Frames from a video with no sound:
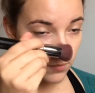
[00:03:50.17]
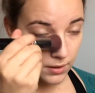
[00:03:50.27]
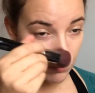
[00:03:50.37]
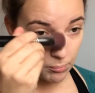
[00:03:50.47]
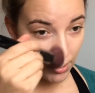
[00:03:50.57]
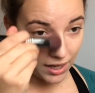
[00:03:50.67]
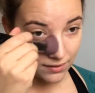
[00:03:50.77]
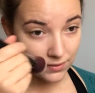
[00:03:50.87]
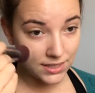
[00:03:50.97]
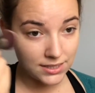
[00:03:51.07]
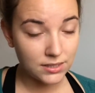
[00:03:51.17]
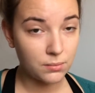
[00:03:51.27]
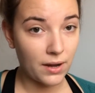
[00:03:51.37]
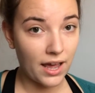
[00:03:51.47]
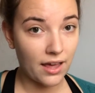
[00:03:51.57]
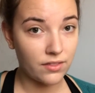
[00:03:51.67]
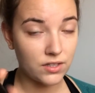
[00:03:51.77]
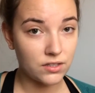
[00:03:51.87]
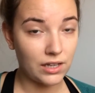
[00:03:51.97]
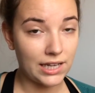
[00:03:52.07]
But this is where the
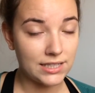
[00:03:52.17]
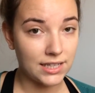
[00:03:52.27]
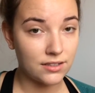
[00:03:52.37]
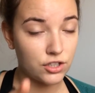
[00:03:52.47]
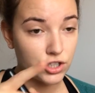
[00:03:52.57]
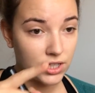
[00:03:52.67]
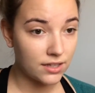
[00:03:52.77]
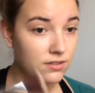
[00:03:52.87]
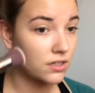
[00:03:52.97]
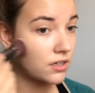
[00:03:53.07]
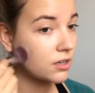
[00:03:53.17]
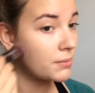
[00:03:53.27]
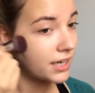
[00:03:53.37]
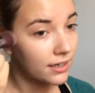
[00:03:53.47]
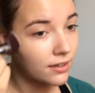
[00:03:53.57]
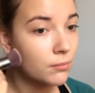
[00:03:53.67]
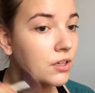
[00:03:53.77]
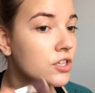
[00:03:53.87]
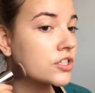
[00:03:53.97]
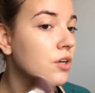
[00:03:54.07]
Soleil Tan de Chanel is going to come in handy. I'm
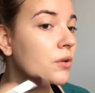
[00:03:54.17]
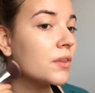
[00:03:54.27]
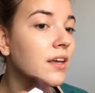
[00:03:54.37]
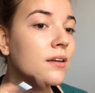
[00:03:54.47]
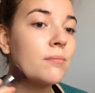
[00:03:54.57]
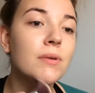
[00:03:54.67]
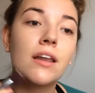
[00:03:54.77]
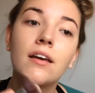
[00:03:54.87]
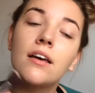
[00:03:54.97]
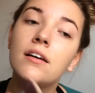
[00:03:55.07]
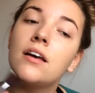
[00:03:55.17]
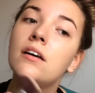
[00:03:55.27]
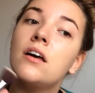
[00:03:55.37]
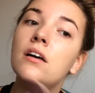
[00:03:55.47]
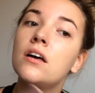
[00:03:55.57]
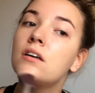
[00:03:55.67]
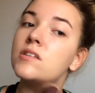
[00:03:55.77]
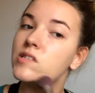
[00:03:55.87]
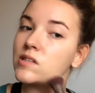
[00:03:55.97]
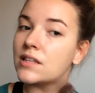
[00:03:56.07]
going to show you that in a minute.
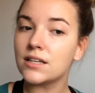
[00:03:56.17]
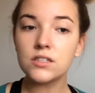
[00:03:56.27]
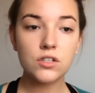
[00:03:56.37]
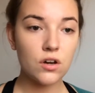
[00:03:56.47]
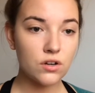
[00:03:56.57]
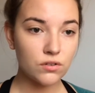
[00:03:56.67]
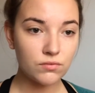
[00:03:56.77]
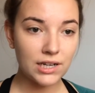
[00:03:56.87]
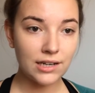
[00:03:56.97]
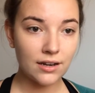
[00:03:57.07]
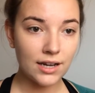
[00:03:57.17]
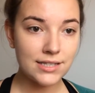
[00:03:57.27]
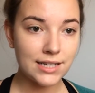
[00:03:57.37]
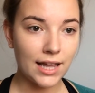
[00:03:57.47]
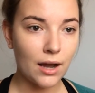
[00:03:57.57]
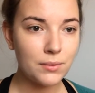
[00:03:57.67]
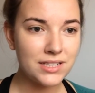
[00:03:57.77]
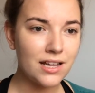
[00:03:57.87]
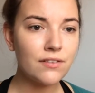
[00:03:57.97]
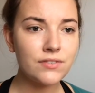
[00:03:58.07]
So that's gone on really nicely. I would
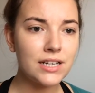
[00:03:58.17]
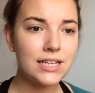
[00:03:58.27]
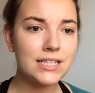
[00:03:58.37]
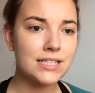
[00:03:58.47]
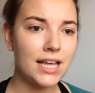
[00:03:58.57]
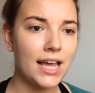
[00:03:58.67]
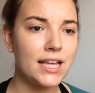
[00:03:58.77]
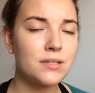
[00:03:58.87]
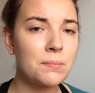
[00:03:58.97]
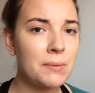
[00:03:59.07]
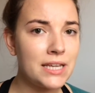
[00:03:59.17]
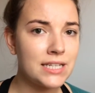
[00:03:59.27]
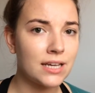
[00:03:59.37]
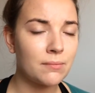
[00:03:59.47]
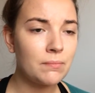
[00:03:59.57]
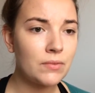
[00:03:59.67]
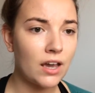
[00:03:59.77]
definitely say it's a medium